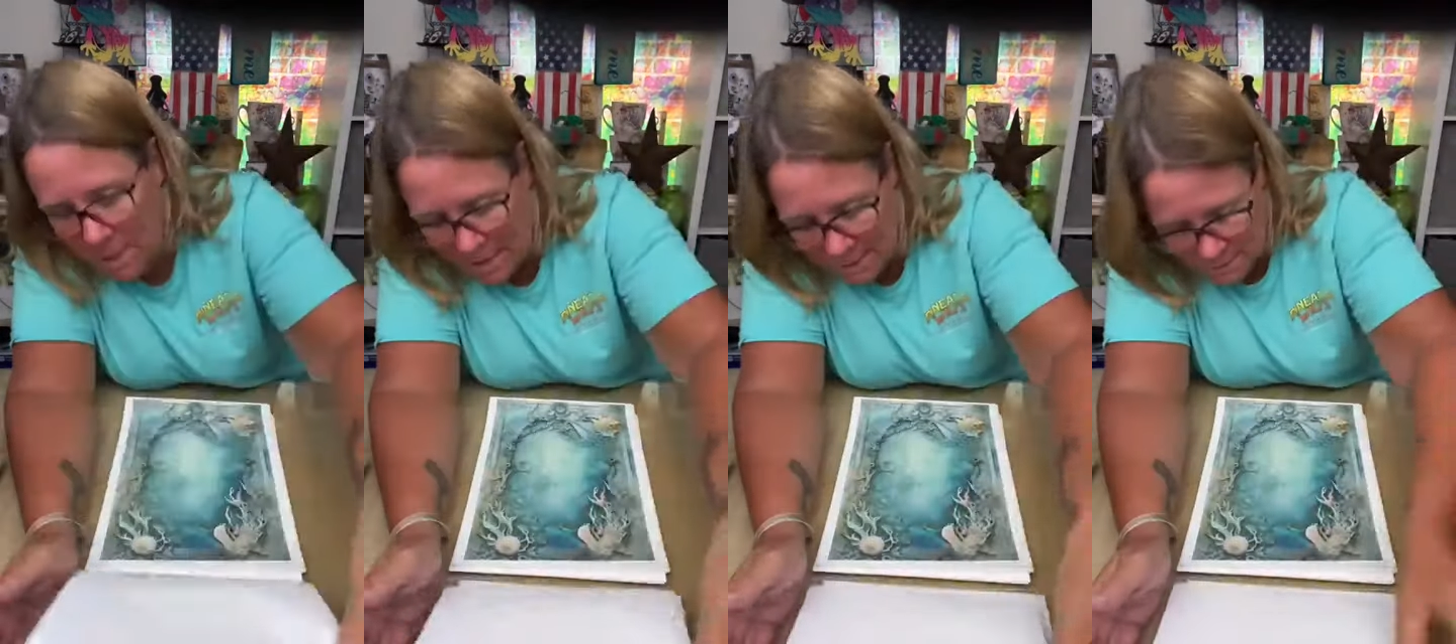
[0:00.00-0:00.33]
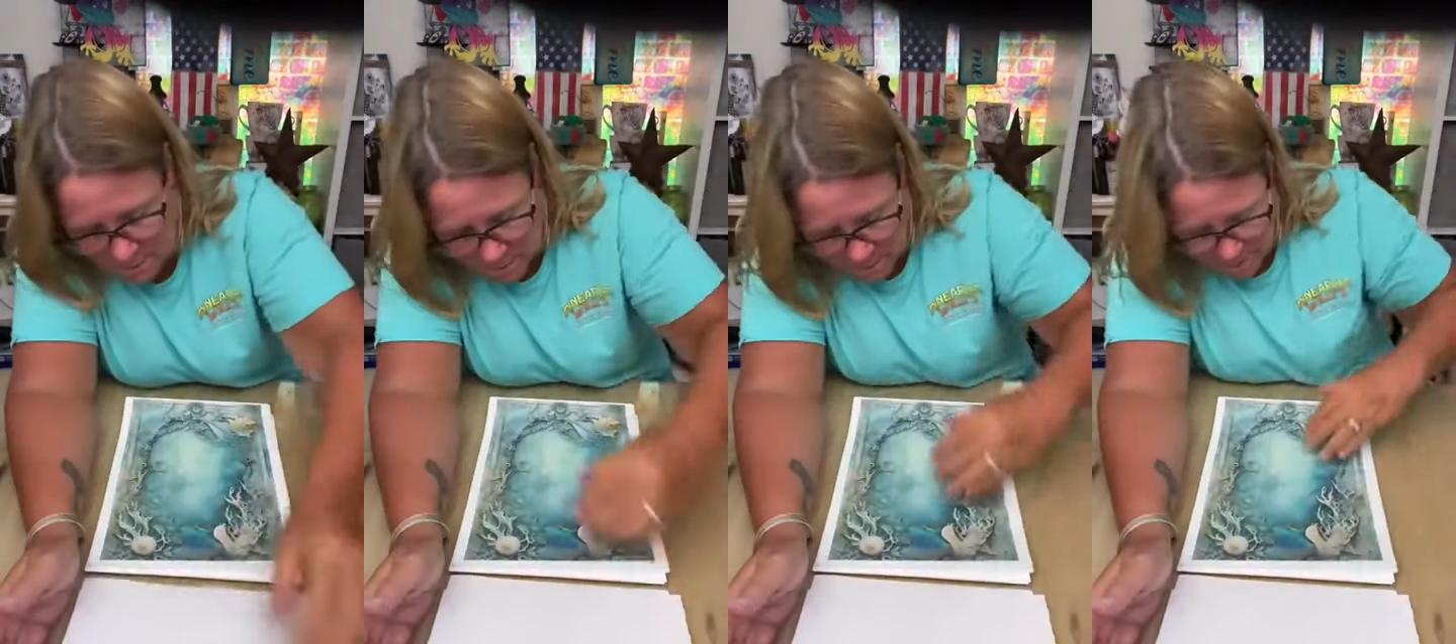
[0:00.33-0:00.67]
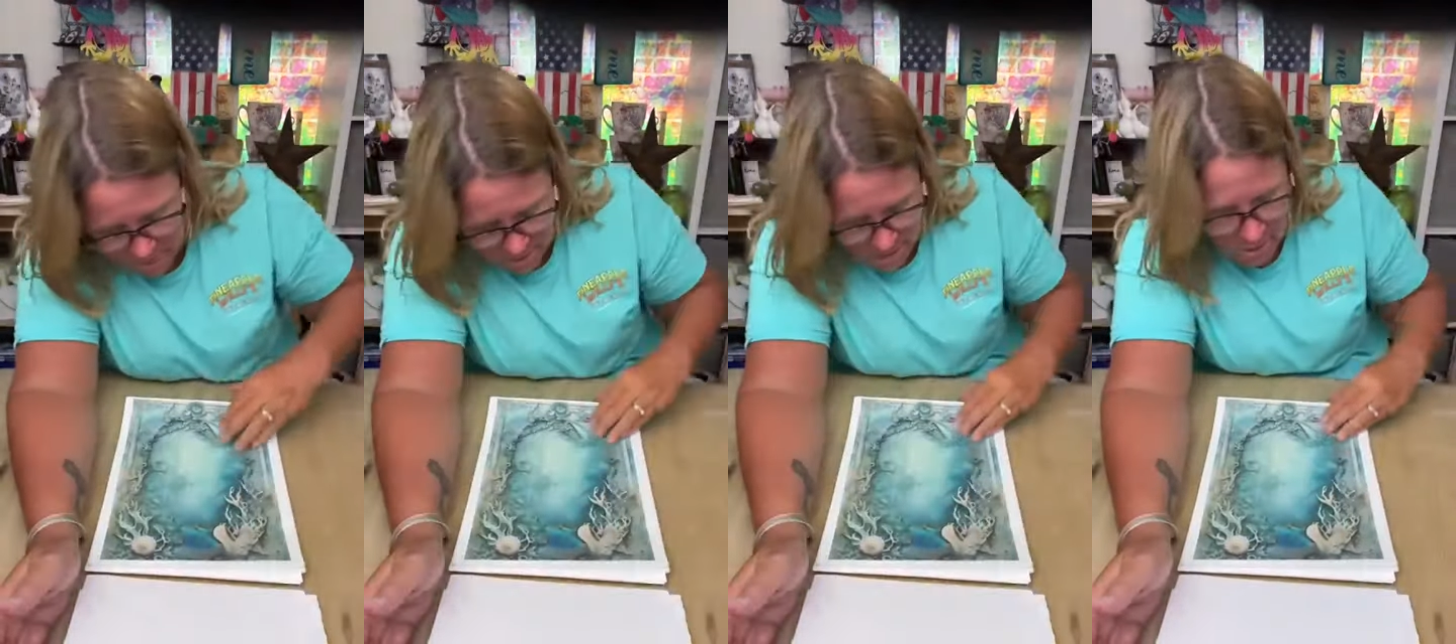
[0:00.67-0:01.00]
the base on
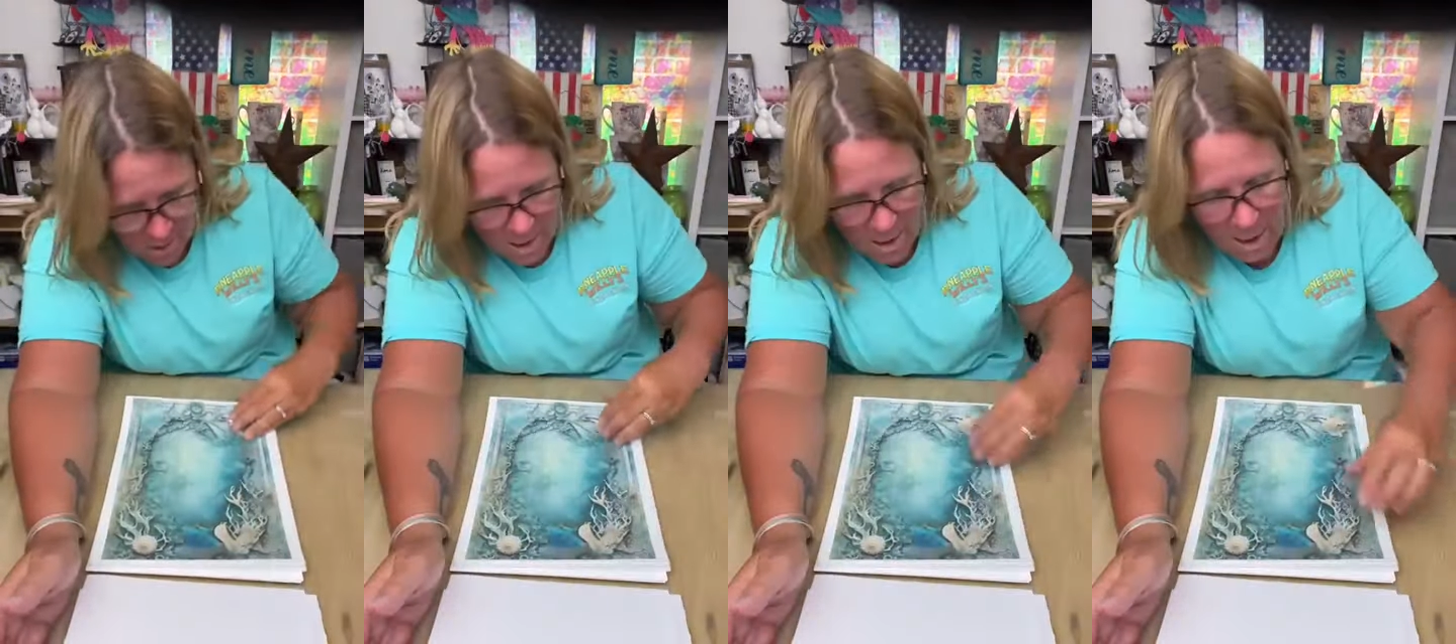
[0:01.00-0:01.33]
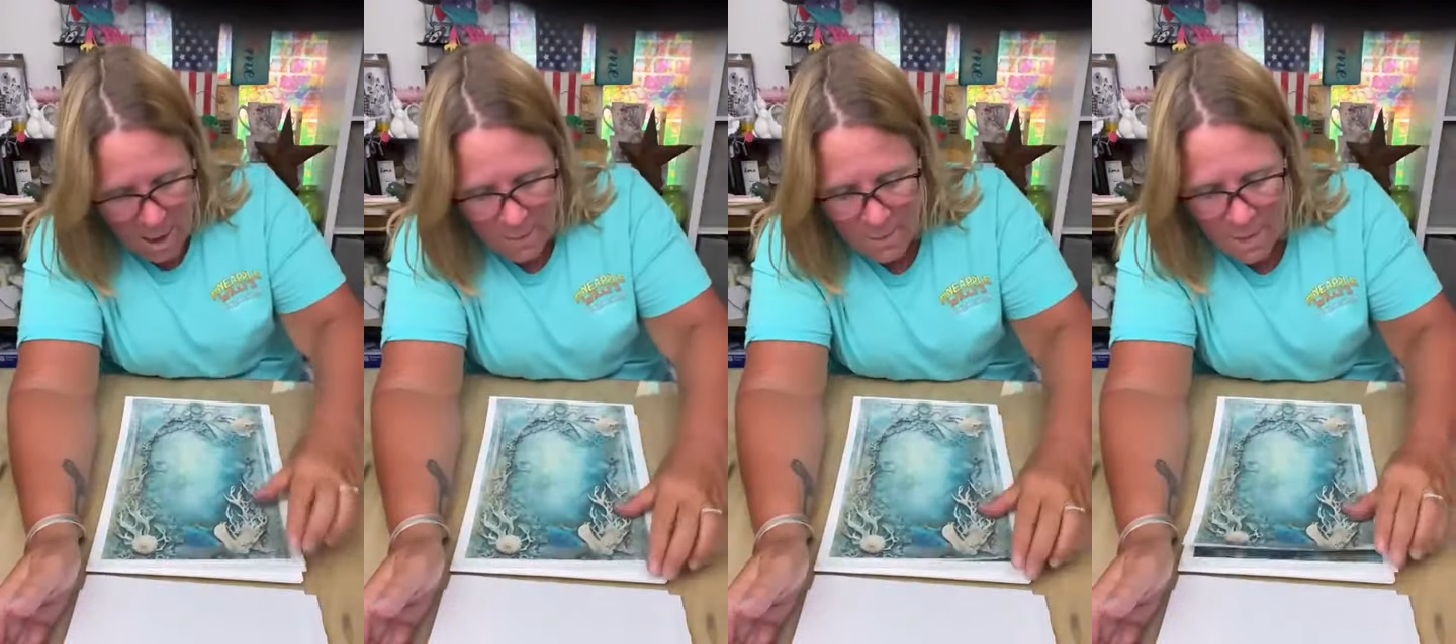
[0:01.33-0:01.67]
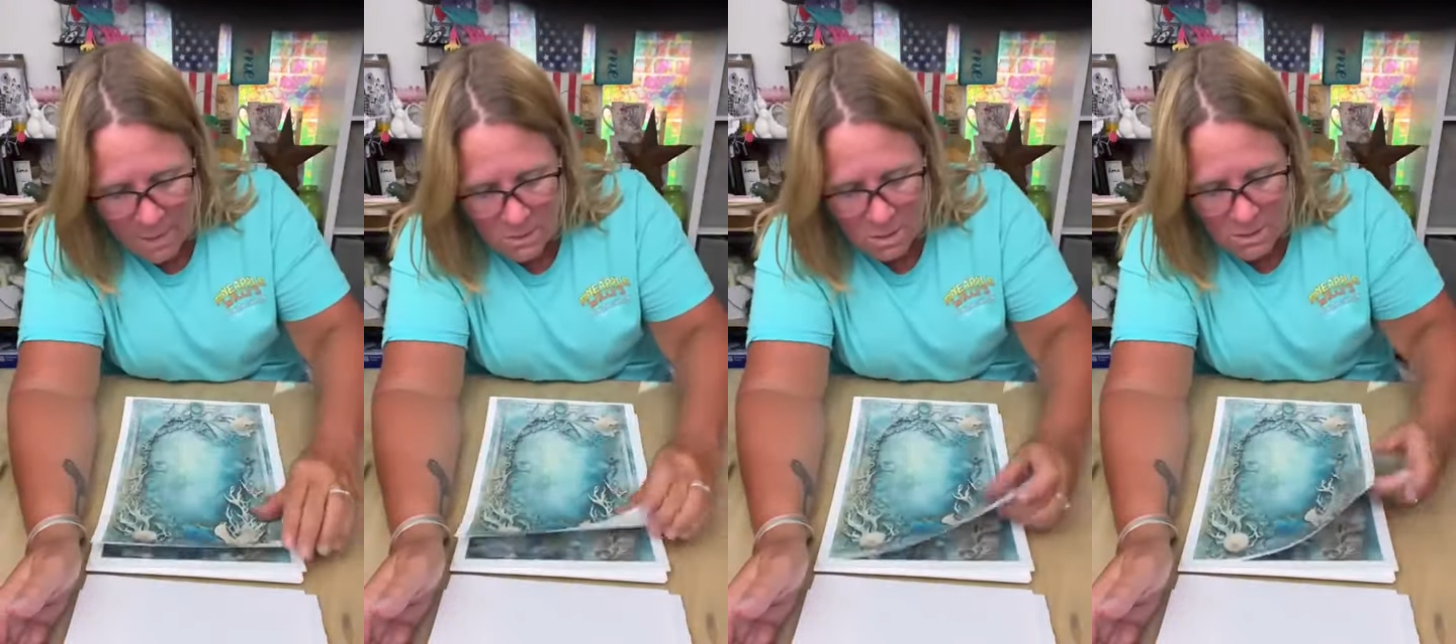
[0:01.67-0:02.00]
here and
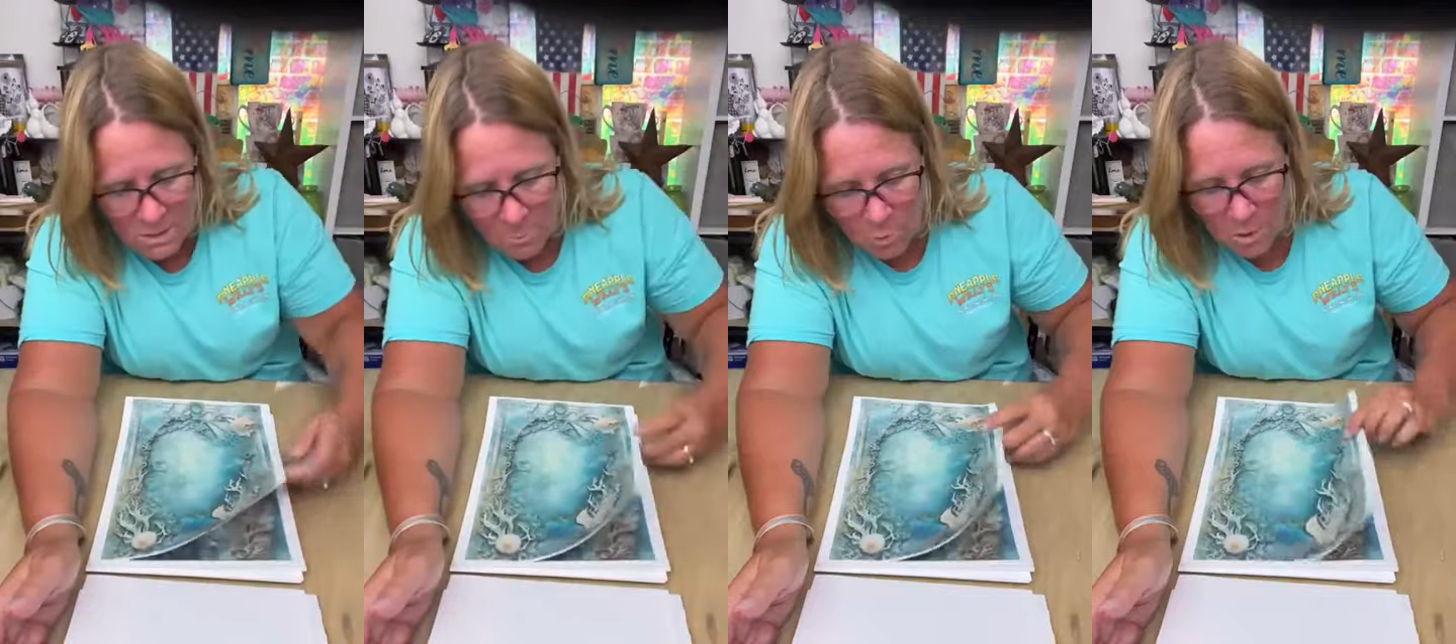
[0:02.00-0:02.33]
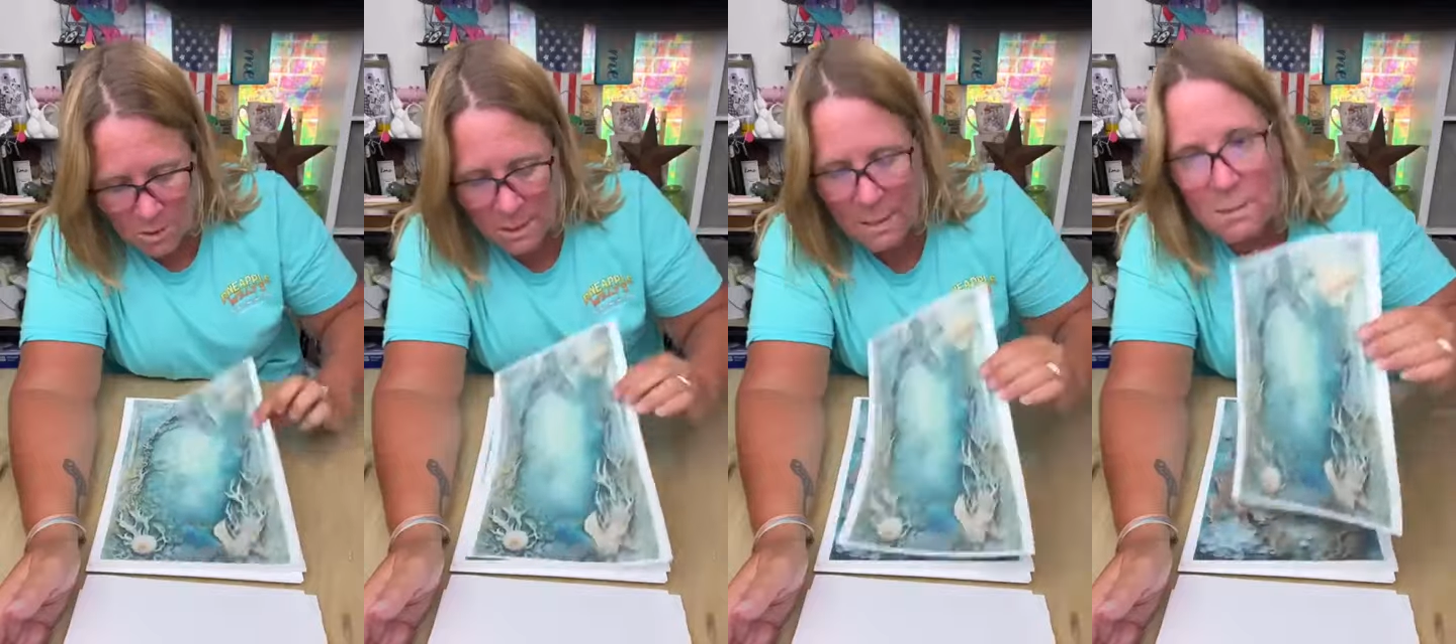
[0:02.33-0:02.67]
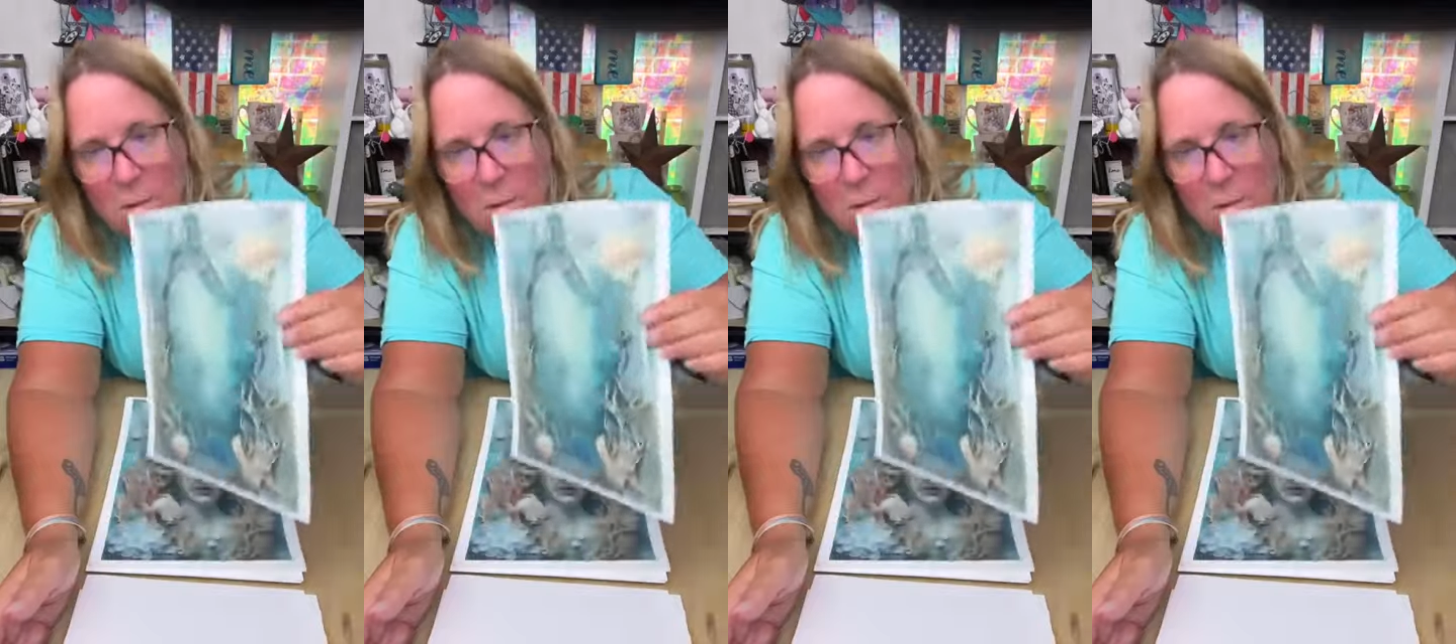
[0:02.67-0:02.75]
then just put